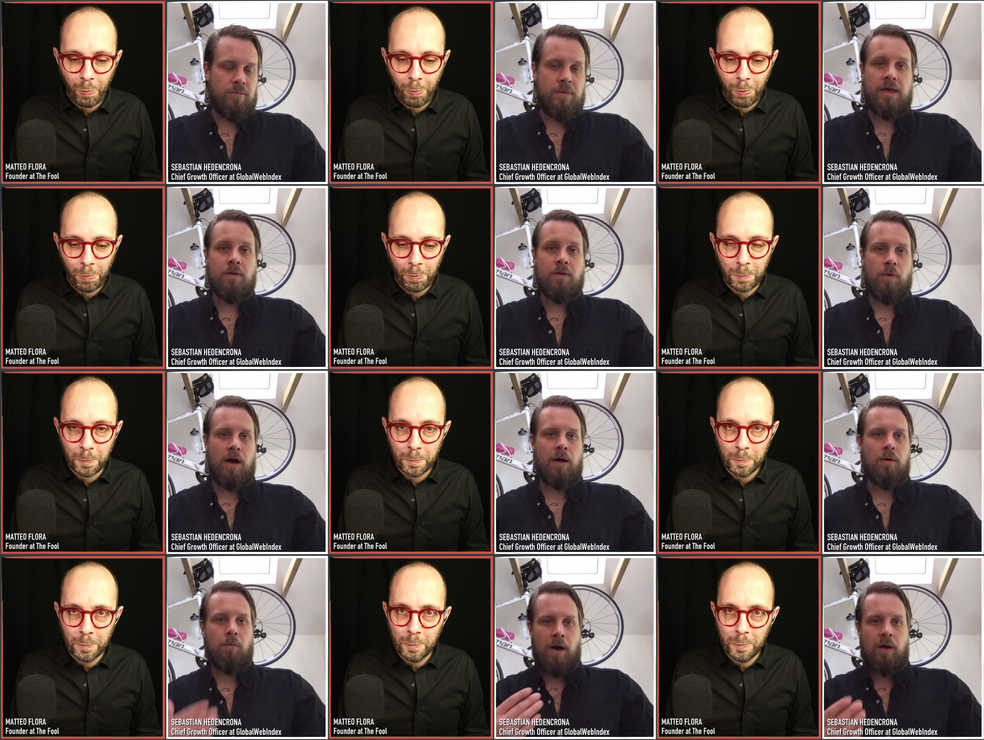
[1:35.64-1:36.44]
Speaker 1: to me
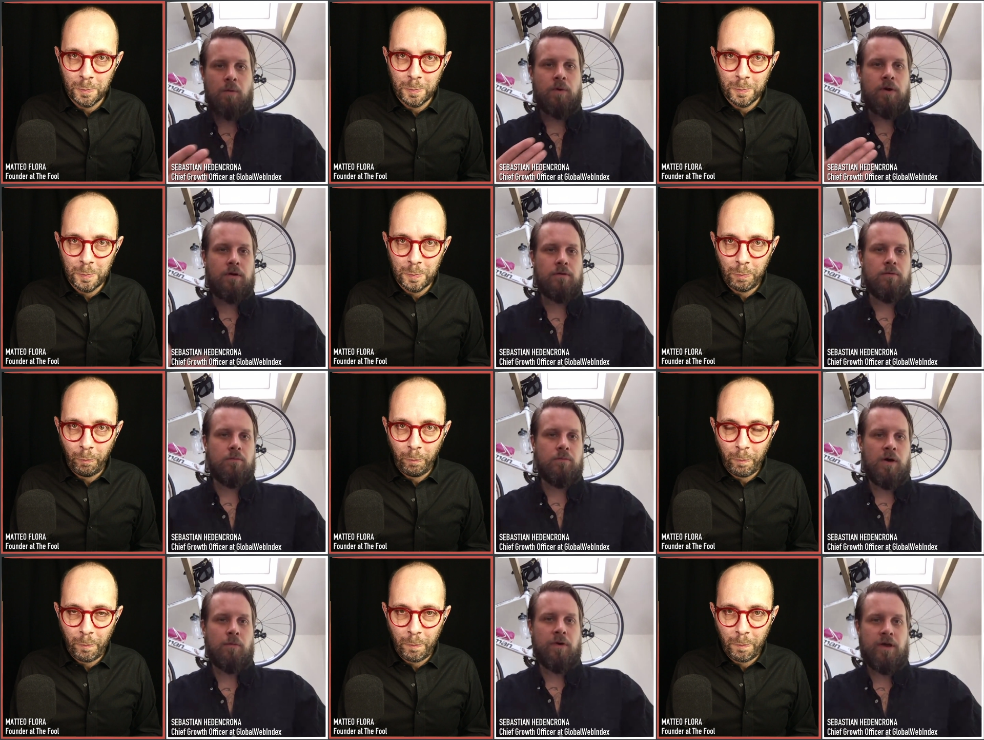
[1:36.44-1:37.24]
why
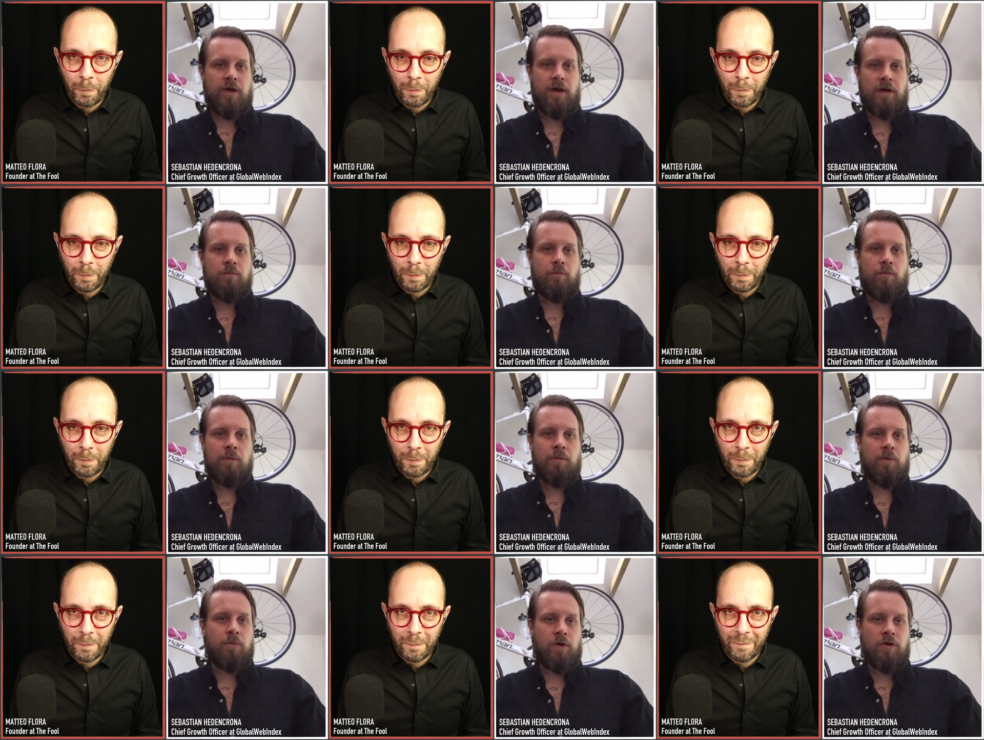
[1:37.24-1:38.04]
we're here and
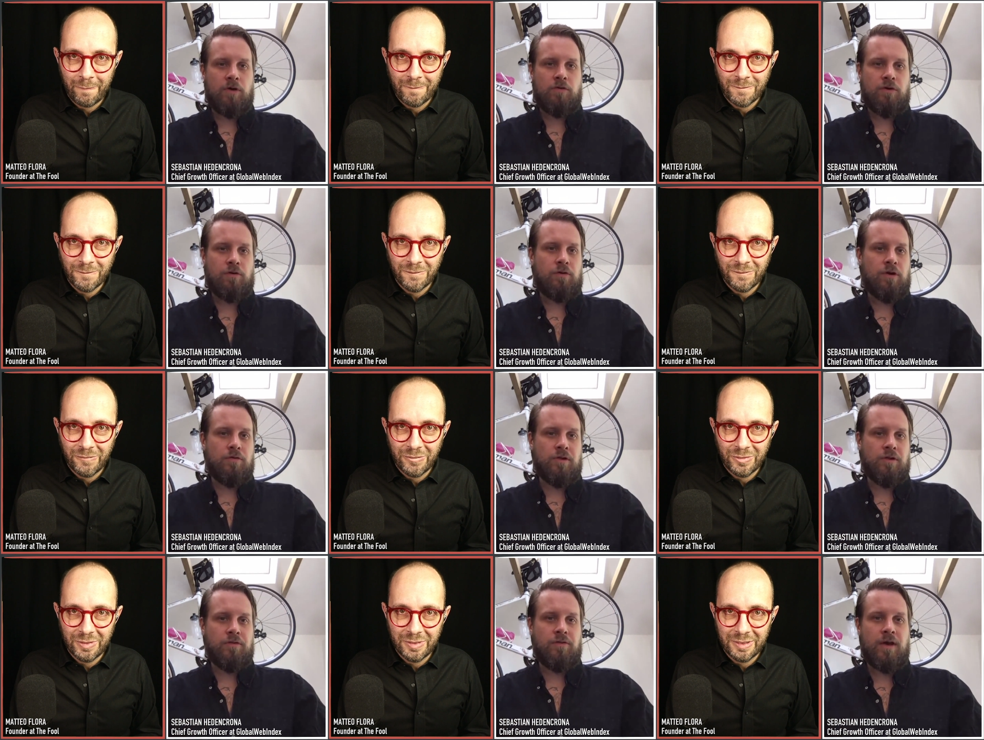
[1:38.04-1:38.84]
why we're working so
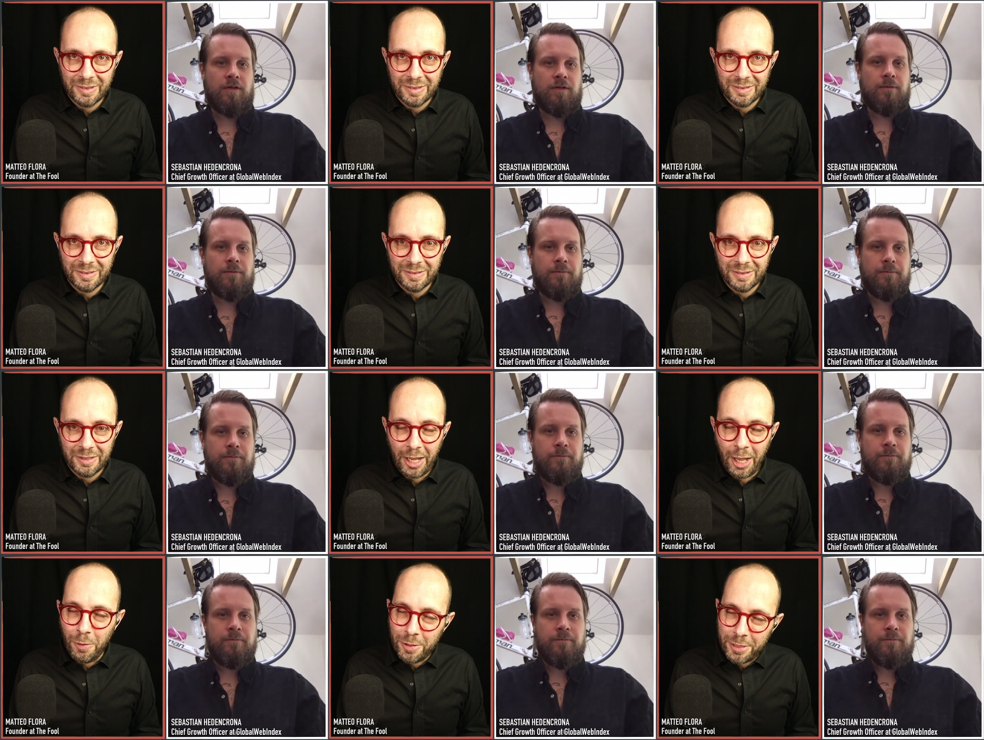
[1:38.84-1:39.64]
closely together.
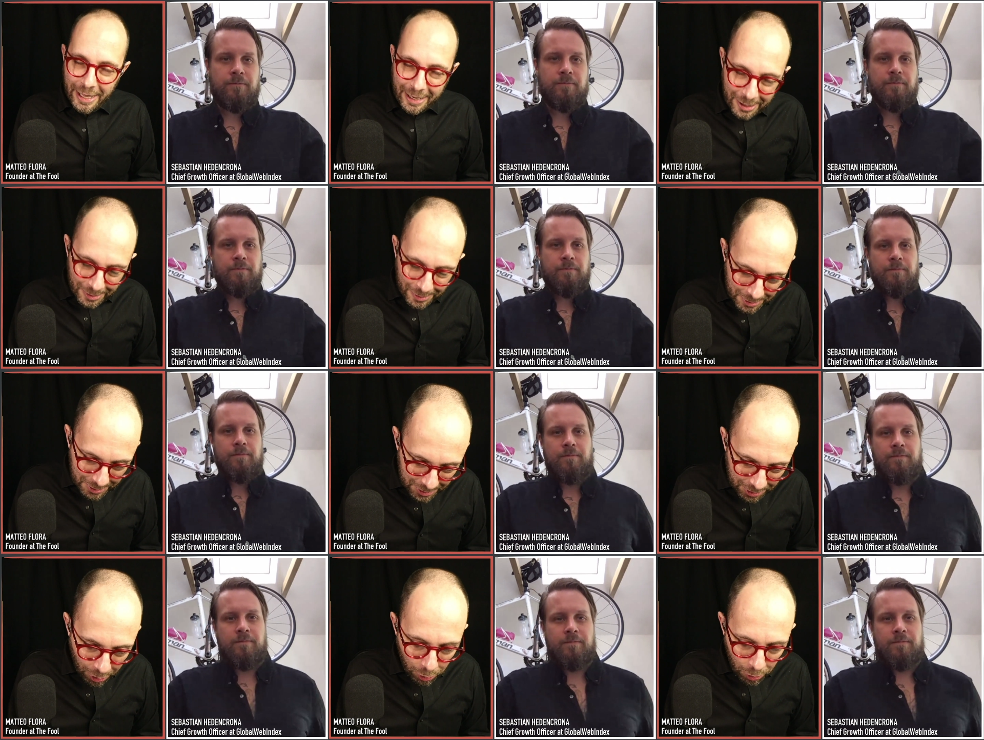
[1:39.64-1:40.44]
Oh, thank you
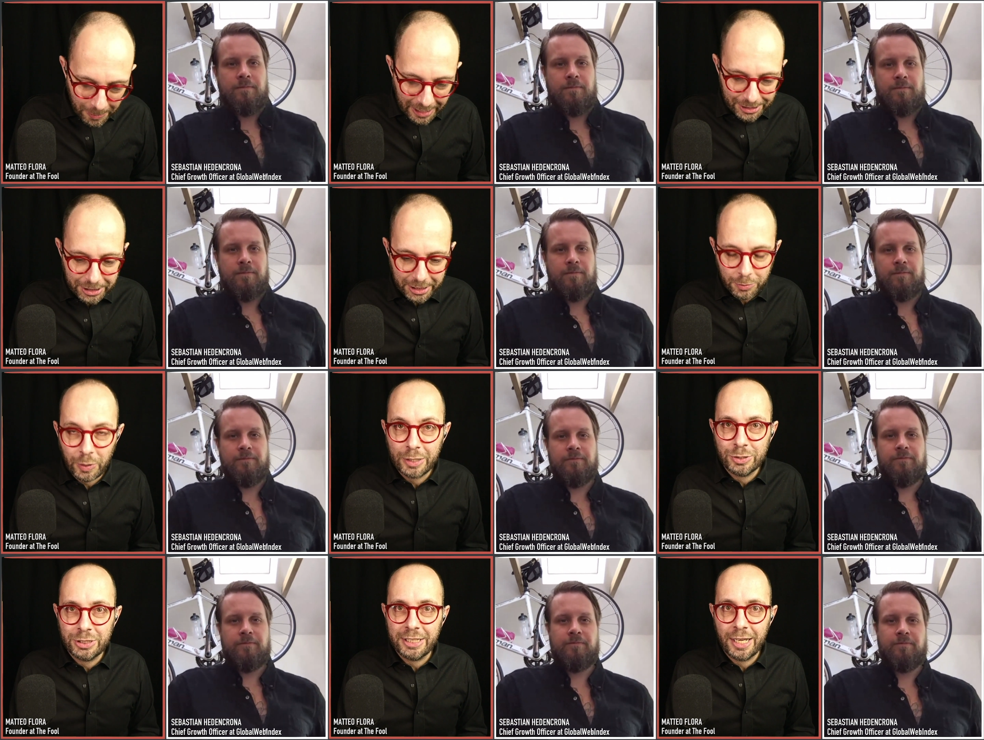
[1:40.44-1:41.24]
Speaker 2: so much. It
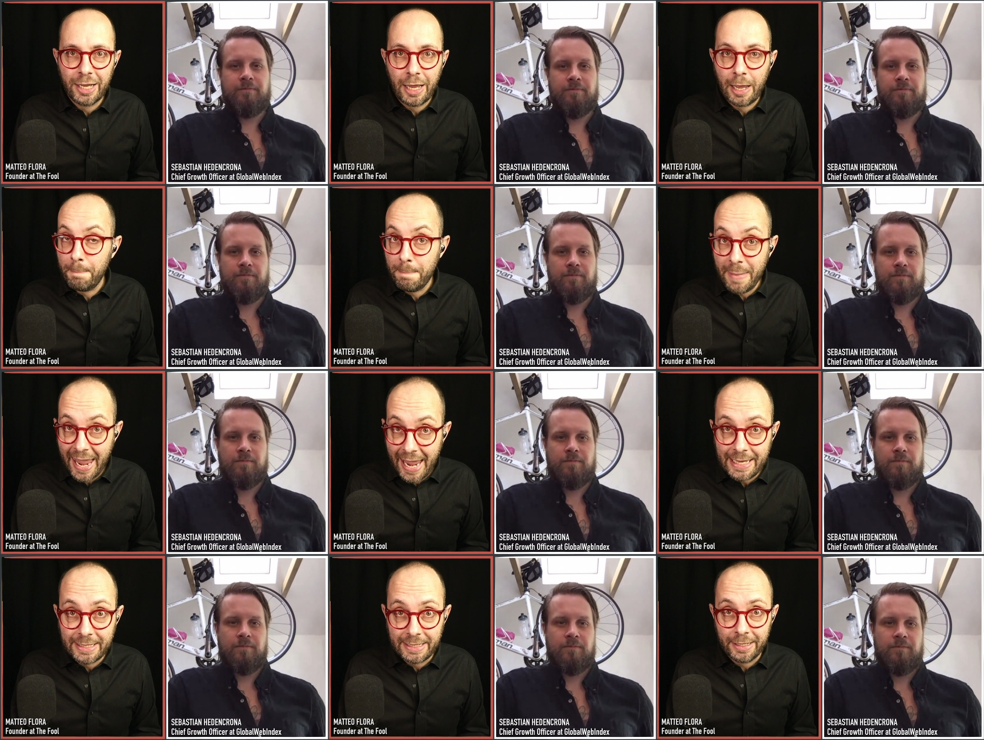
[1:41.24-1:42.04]
was
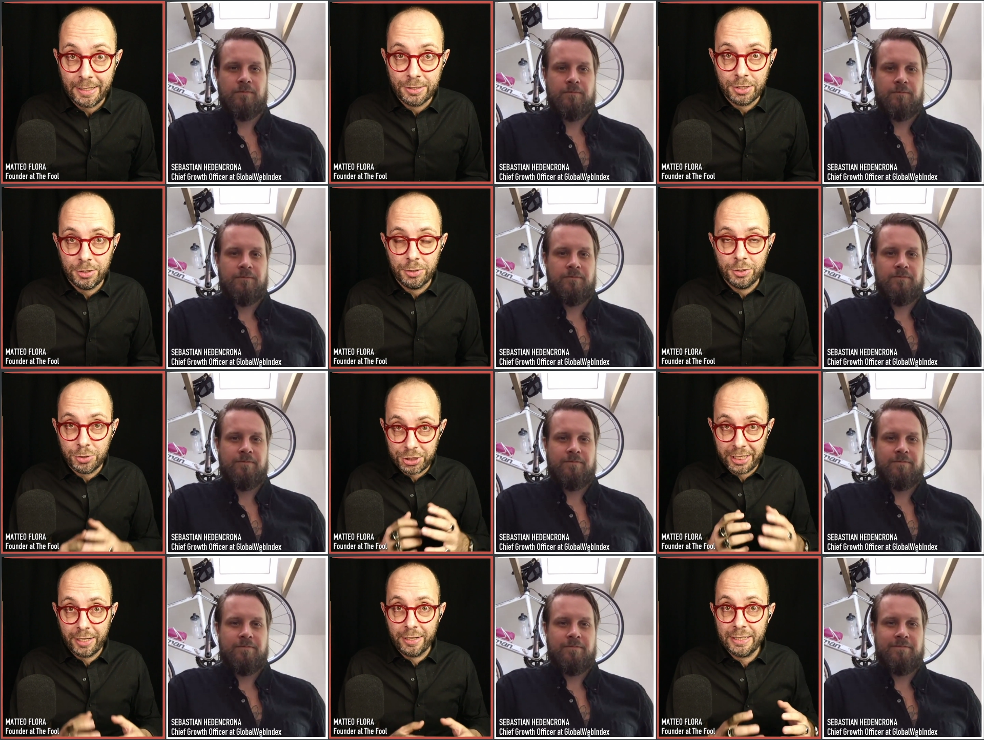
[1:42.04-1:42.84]
amazing to
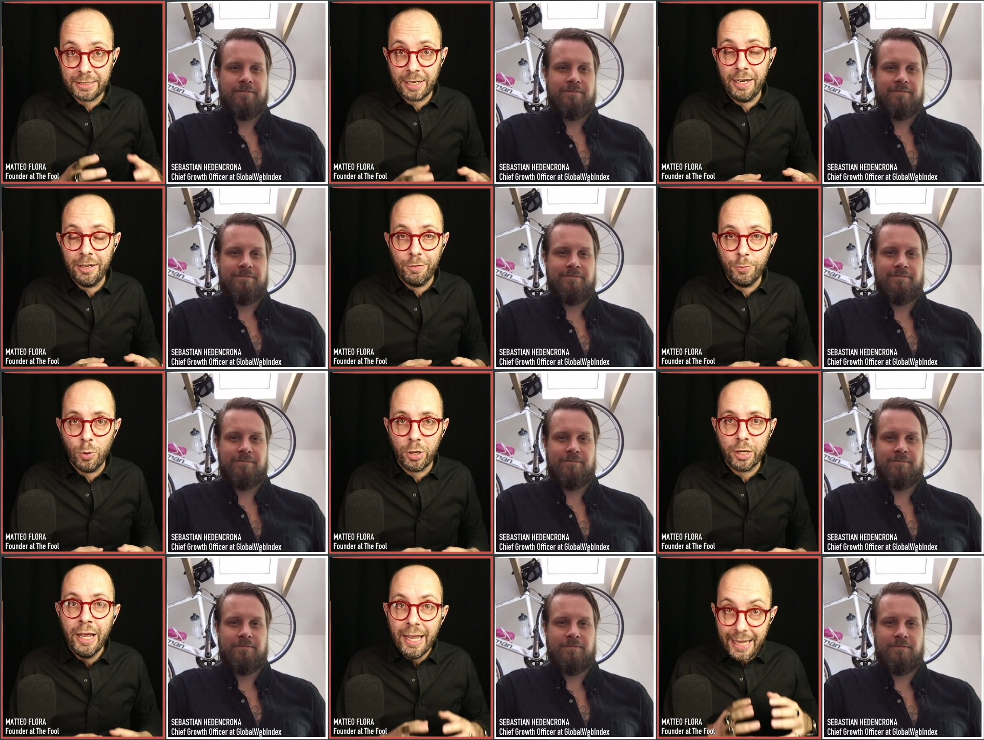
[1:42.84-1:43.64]
share this kind of
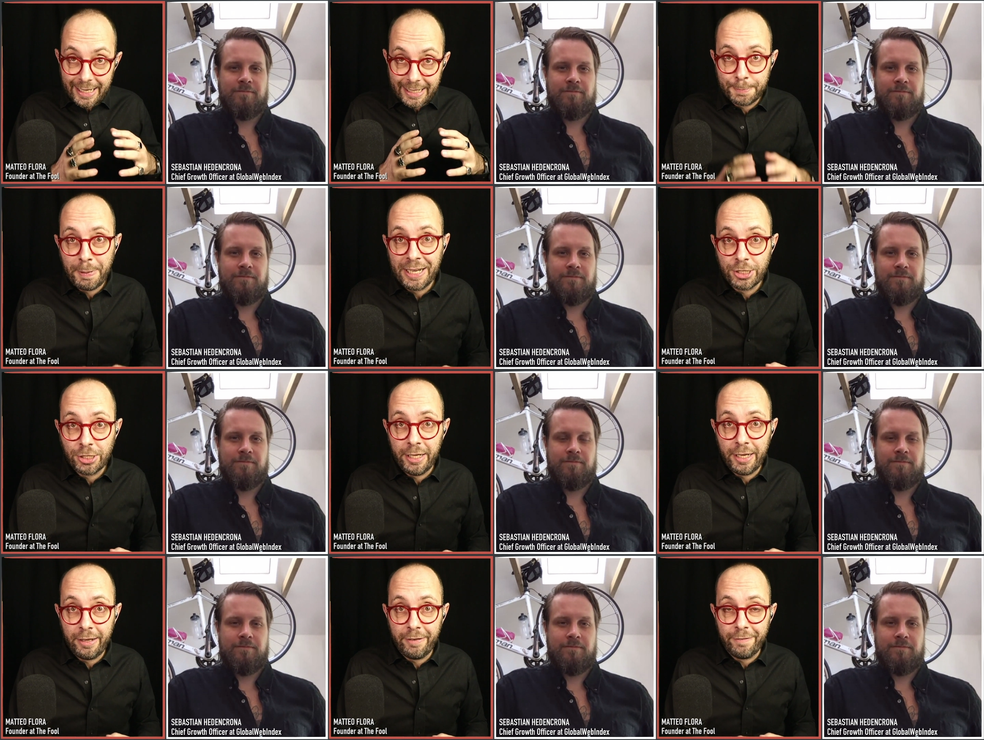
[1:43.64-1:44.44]
work,
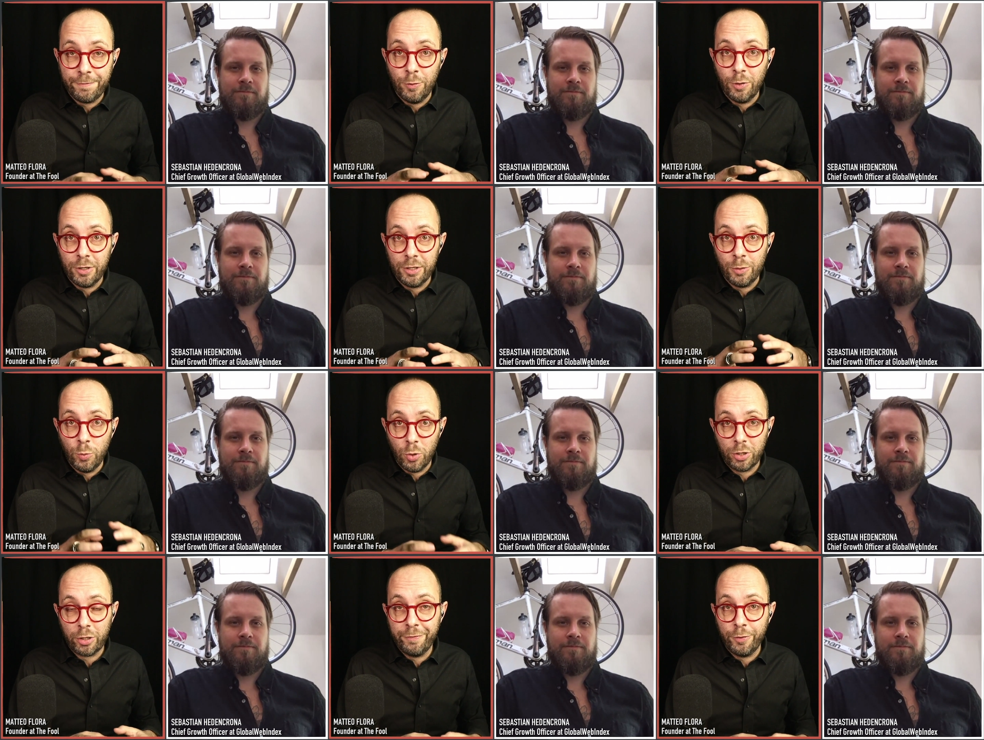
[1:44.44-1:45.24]
especially for the
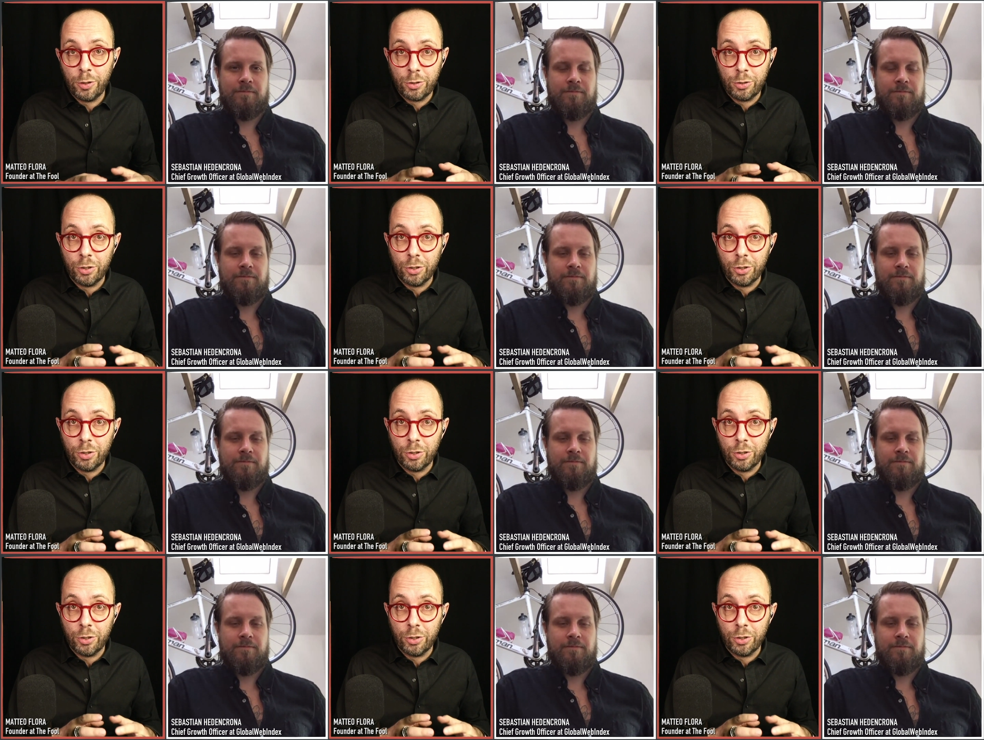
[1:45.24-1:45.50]
work for